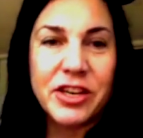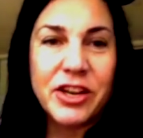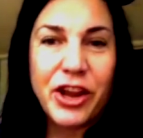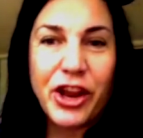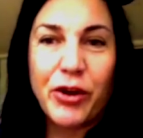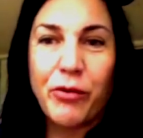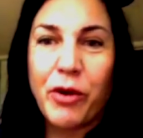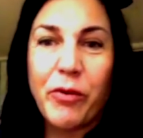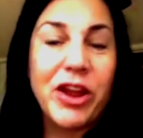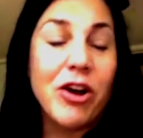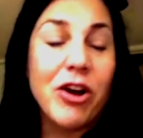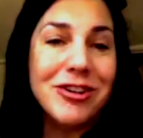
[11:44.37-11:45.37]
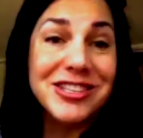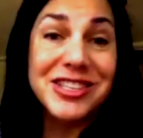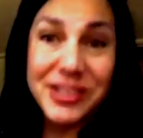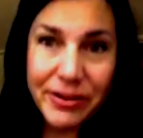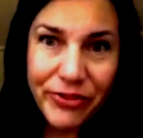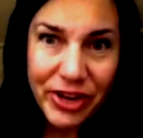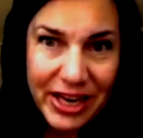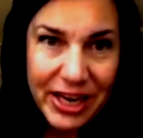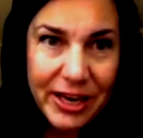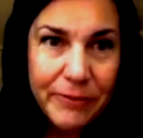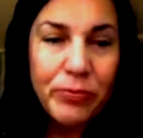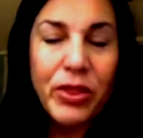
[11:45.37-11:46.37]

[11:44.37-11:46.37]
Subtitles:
you know, what we call symphony,